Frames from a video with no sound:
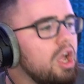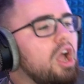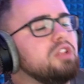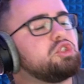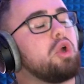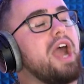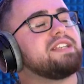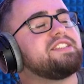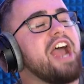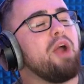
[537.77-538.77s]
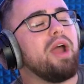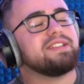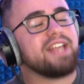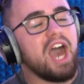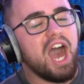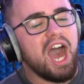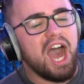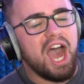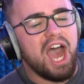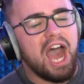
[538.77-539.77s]

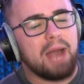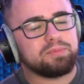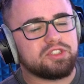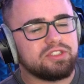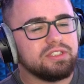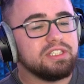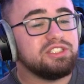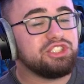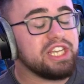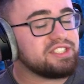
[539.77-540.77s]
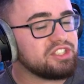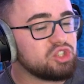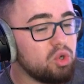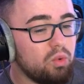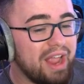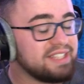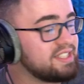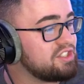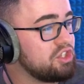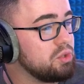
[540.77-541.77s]
Triceratops! Jesus Christ,
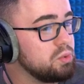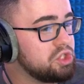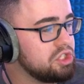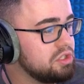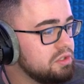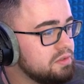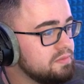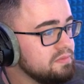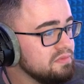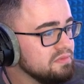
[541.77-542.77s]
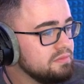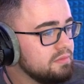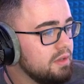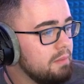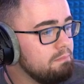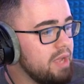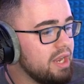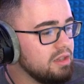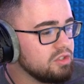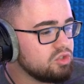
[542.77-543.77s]
that's huge.
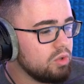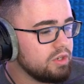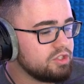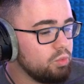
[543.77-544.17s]
Megalosaurus.